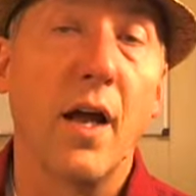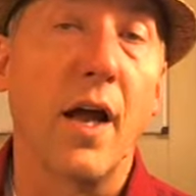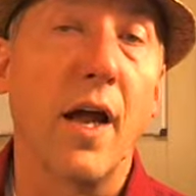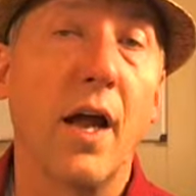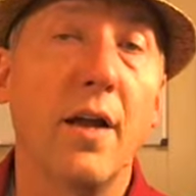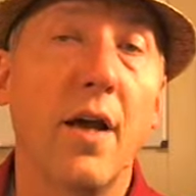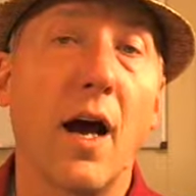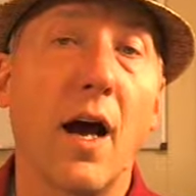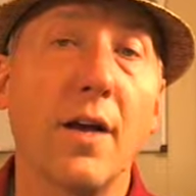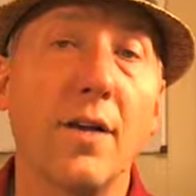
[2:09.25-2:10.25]
and
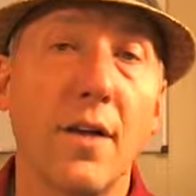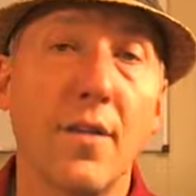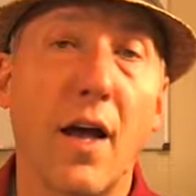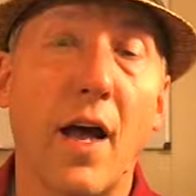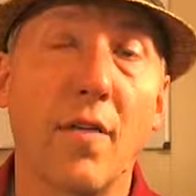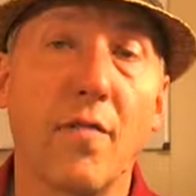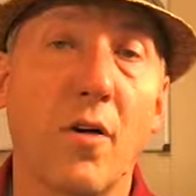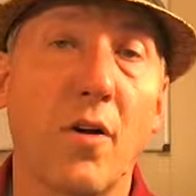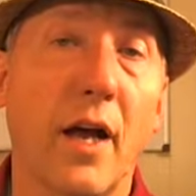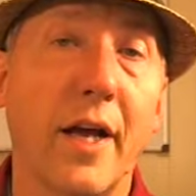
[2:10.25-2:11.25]
I did that
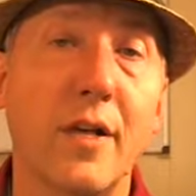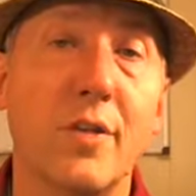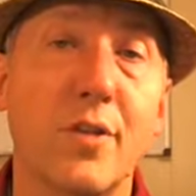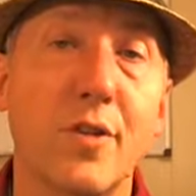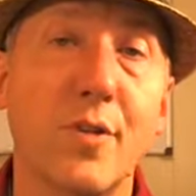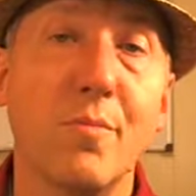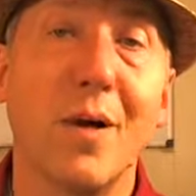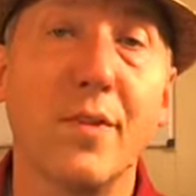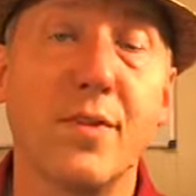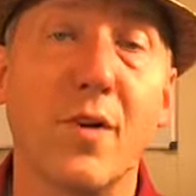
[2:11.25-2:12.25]
for like 2
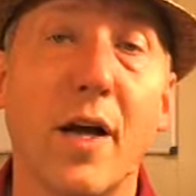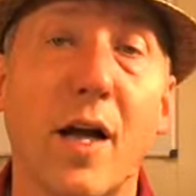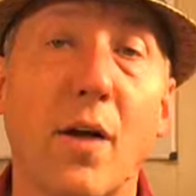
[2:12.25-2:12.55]
months straight.